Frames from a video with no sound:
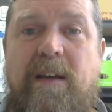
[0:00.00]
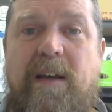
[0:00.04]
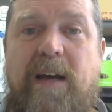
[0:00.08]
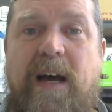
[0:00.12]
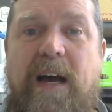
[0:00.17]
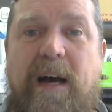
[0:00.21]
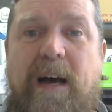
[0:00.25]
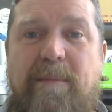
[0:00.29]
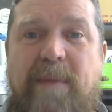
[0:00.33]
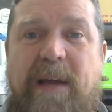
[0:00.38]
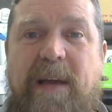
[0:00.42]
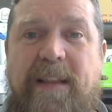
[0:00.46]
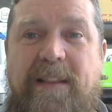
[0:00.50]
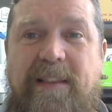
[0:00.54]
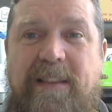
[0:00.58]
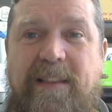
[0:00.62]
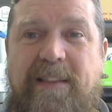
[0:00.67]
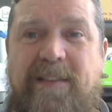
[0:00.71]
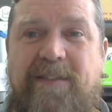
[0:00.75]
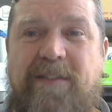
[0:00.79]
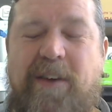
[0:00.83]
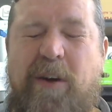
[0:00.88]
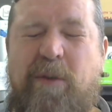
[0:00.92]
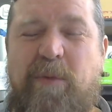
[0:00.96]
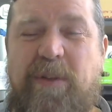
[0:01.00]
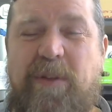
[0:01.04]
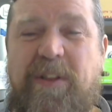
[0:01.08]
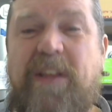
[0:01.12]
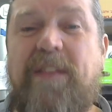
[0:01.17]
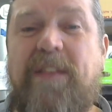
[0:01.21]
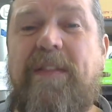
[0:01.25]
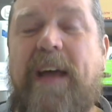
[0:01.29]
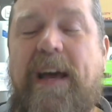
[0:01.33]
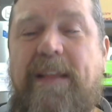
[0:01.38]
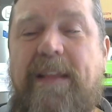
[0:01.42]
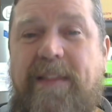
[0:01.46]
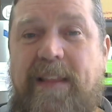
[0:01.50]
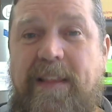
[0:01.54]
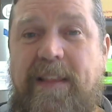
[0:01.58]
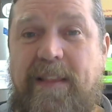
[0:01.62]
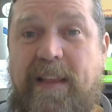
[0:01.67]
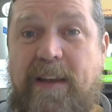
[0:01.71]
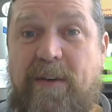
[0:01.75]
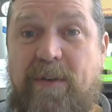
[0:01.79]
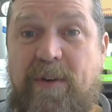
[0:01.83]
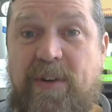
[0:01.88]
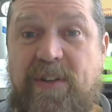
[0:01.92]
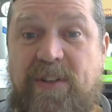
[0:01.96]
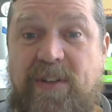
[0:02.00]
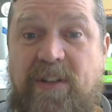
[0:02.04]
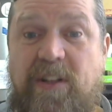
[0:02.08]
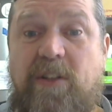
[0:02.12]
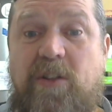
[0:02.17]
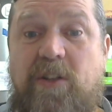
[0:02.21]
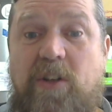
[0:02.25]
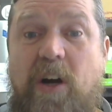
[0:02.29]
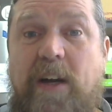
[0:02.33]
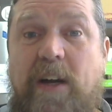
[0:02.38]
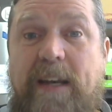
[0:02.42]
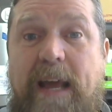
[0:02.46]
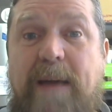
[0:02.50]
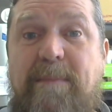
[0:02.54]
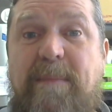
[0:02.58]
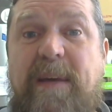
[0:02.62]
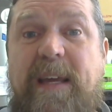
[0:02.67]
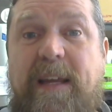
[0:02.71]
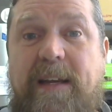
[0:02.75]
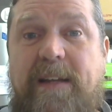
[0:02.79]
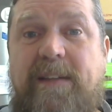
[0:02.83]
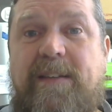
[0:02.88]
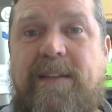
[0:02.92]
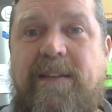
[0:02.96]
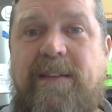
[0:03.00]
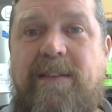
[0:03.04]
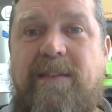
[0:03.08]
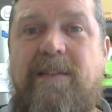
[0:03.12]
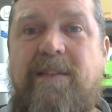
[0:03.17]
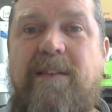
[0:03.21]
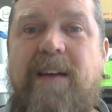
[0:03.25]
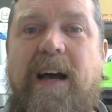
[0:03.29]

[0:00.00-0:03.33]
And so within that, then there is the dynamics,